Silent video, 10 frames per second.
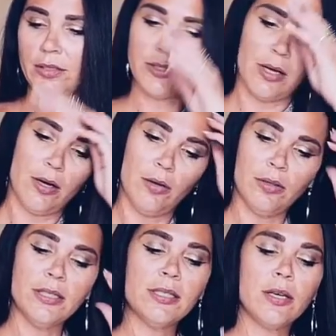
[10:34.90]
So
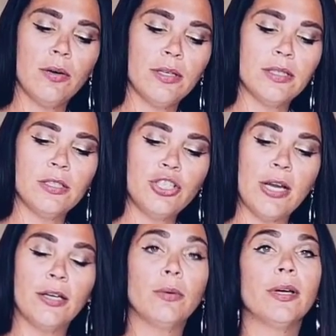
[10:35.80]
let's go into
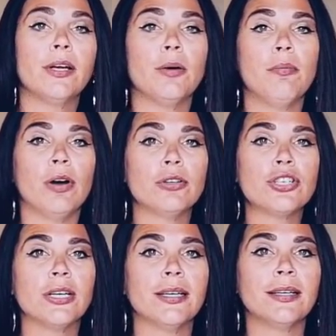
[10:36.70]
genuine
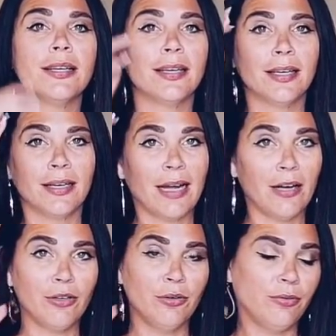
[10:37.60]
emotion and
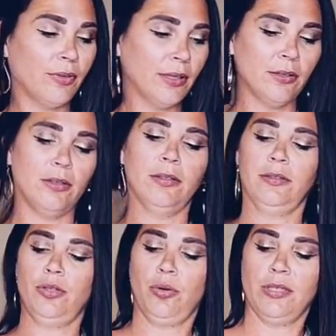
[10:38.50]
how you feel
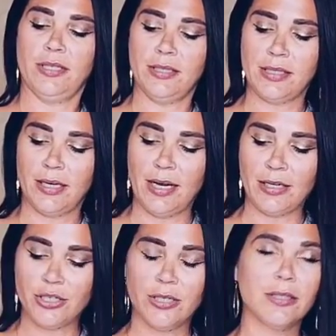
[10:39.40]
towards this
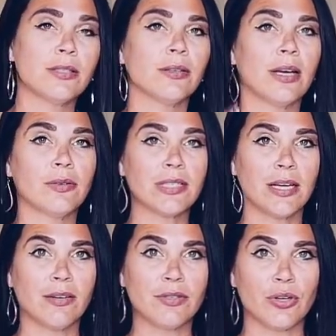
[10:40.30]
connection. So that was
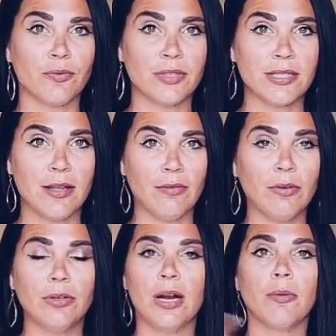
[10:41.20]
kind of surface
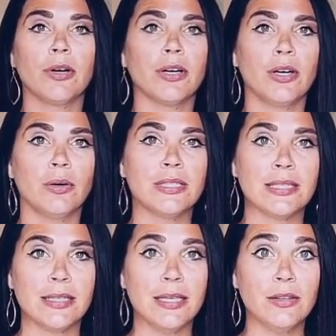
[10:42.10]
level. Now we're going to go
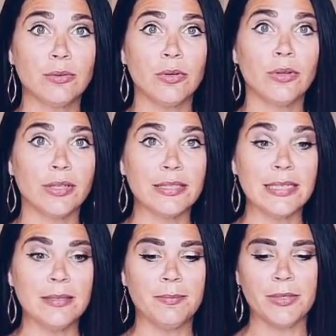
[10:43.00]
into the ethereal, the
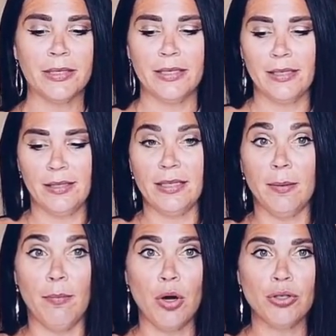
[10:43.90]
deep, the
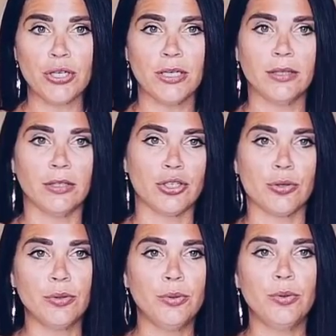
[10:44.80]
emotion, the
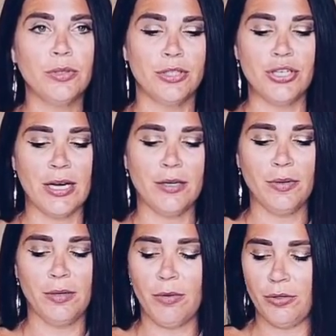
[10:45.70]
true,
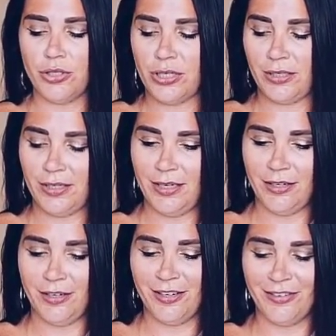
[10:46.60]
genuine emotion
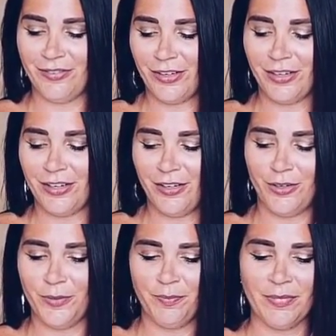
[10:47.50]
here,
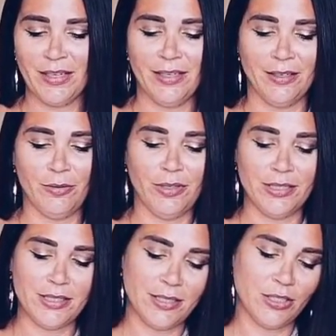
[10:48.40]
Virgo. What
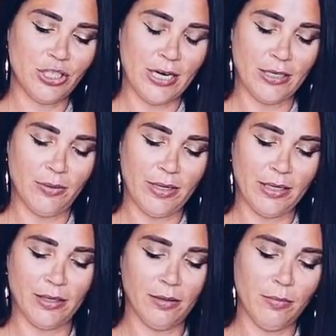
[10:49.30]
is the
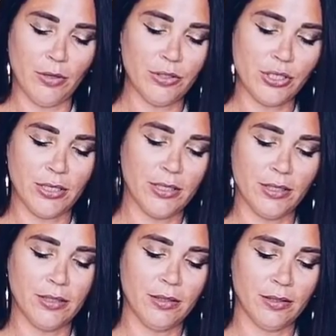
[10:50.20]
genuine emotion
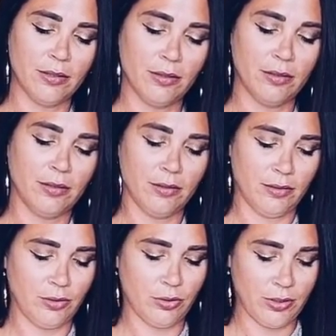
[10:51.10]

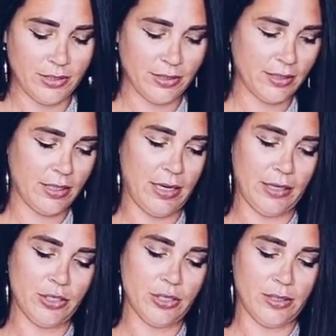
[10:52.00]
towards this
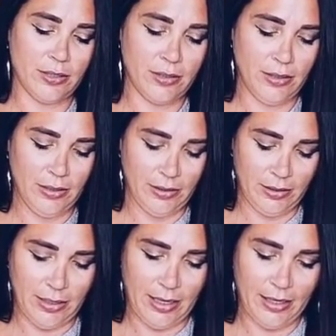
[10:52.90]
connection?
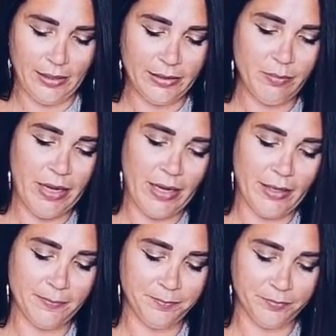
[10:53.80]
The Hanged
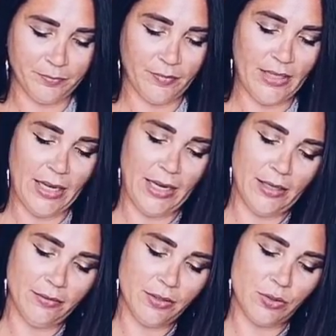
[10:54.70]
Man, the
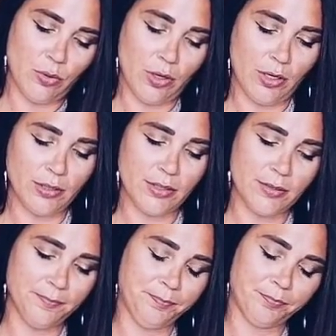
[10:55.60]
Eight of
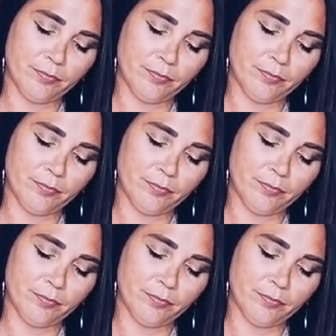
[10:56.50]
Swords.